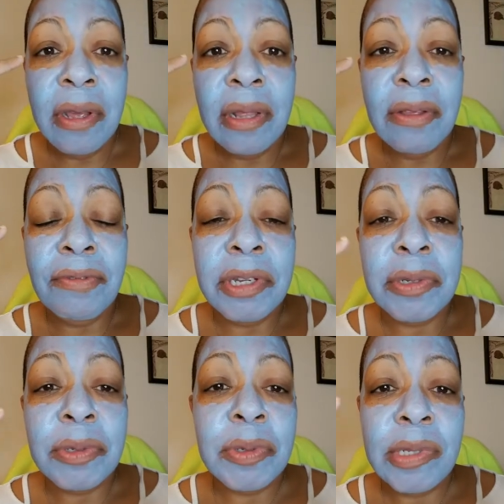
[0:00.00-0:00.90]
the
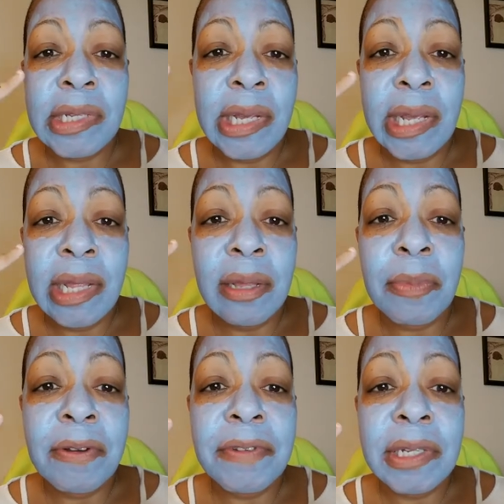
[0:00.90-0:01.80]
wrinkles and the
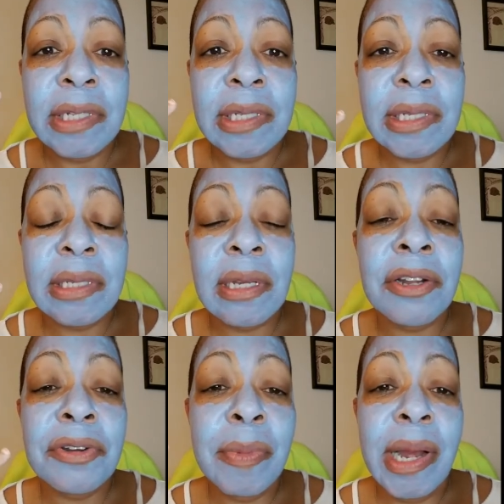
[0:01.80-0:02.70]
puffiness
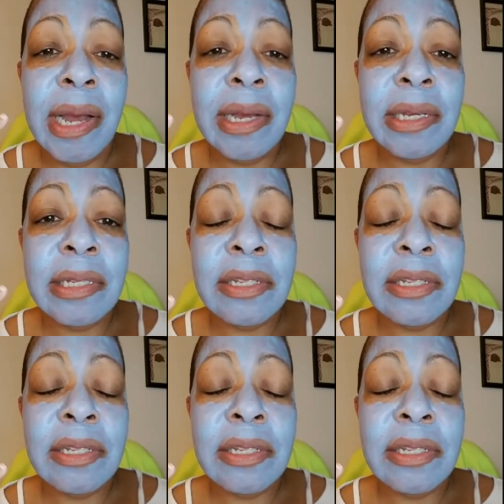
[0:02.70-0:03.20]
under my eyes.